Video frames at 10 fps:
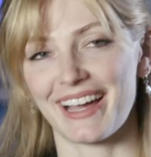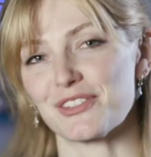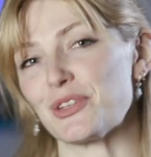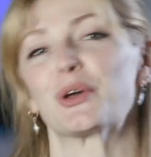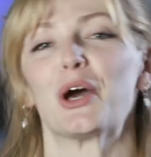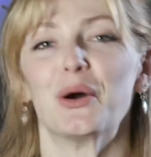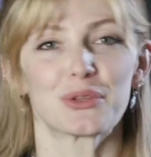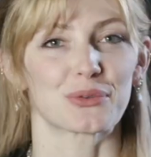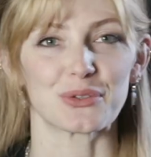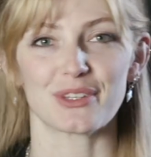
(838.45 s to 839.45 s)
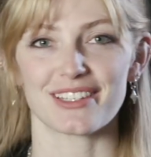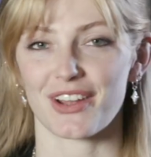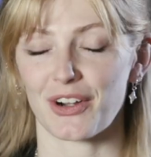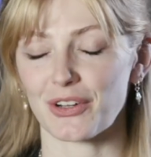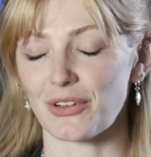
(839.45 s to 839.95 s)
as you go through these
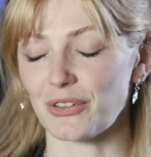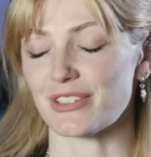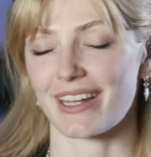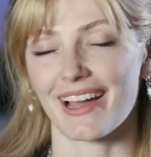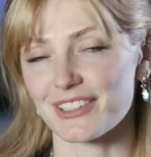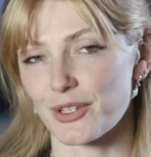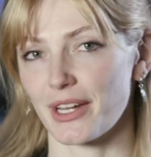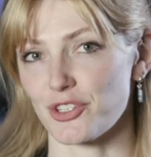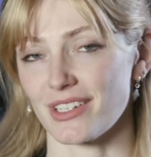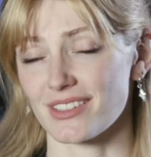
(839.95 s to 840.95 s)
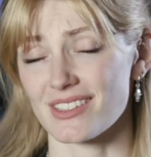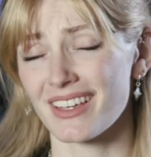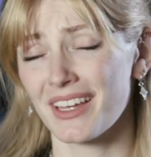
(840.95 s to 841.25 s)
articles and ask questions.